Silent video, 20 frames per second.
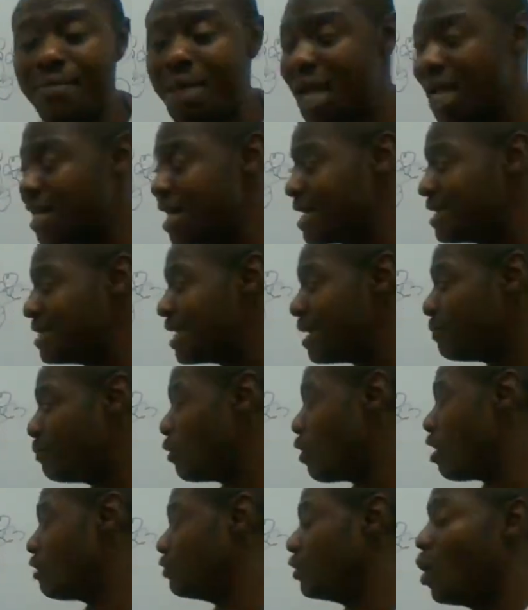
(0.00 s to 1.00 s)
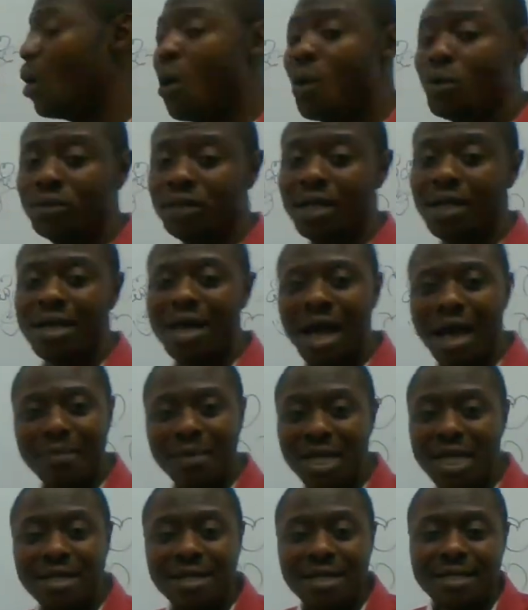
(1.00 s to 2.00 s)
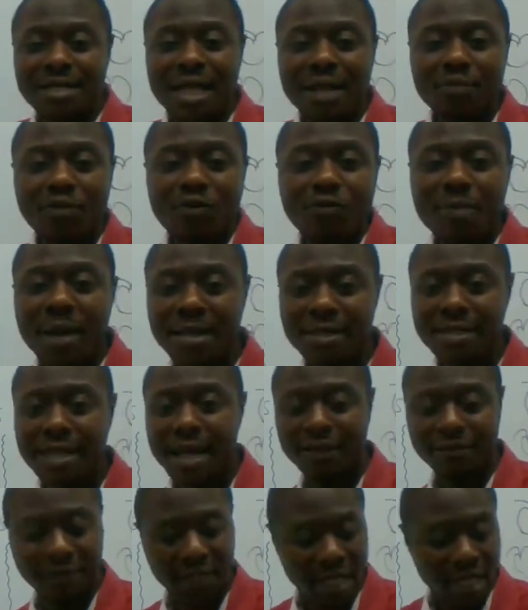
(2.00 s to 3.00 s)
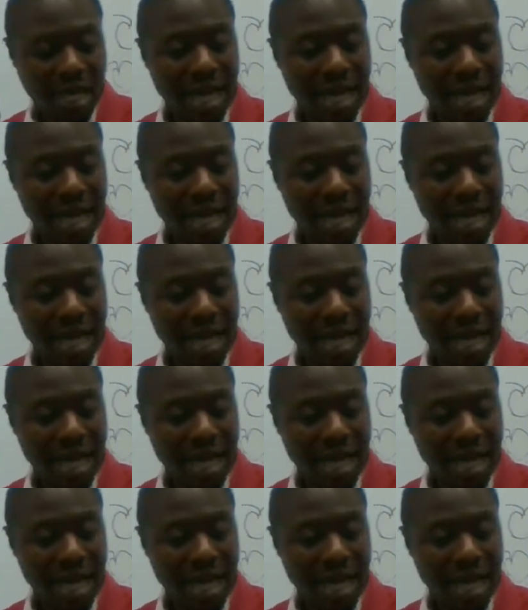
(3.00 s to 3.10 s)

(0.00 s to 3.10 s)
make an example of your own. I made an example of myself.